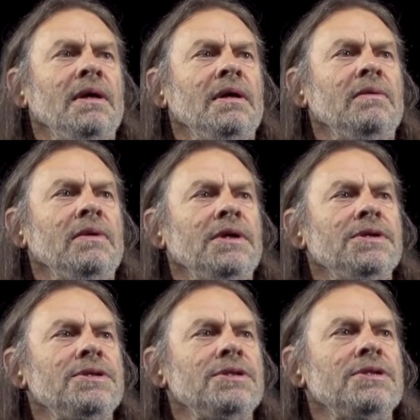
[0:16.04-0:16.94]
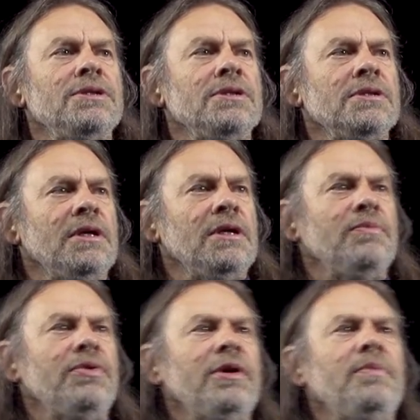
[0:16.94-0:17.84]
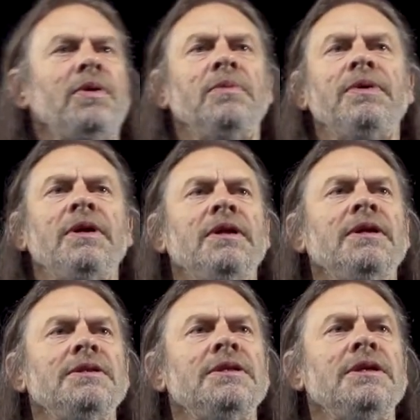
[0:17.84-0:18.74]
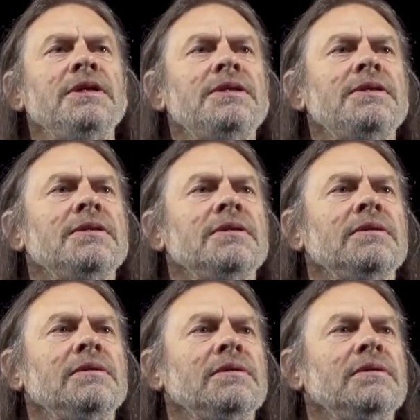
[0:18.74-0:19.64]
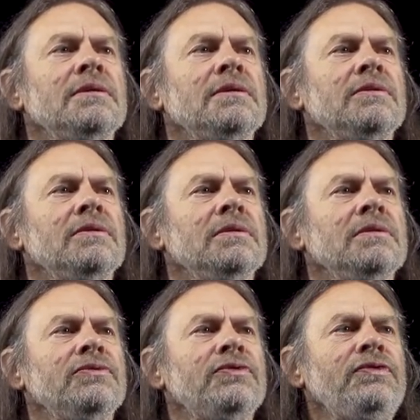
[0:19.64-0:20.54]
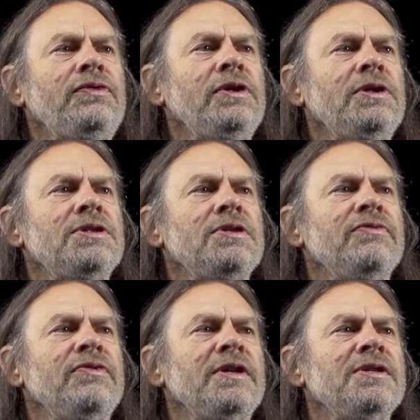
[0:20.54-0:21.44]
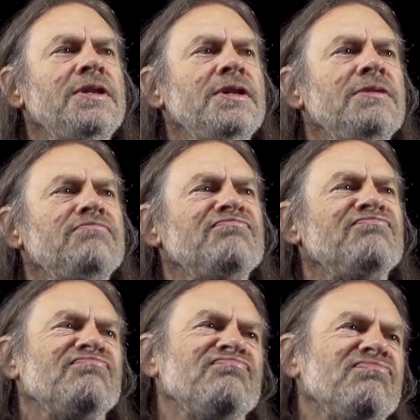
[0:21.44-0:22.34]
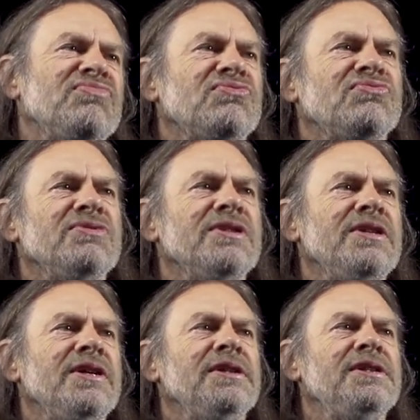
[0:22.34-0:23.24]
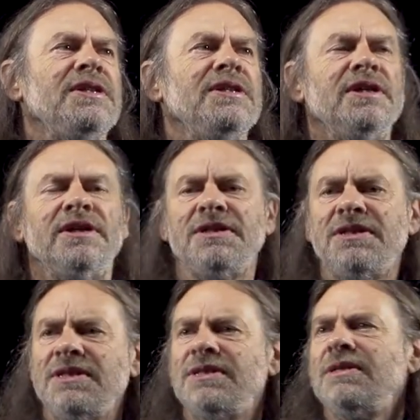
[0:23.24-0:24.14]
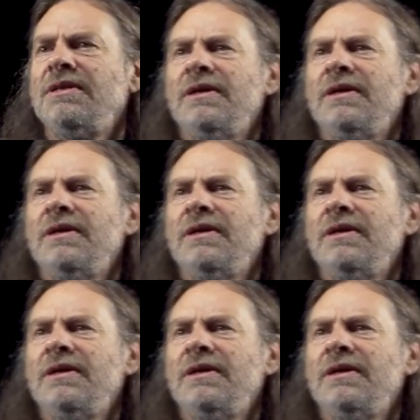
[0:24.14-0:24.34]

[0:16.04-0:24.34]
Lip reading: which are getting pretty popular these days. First invented in the 1990s.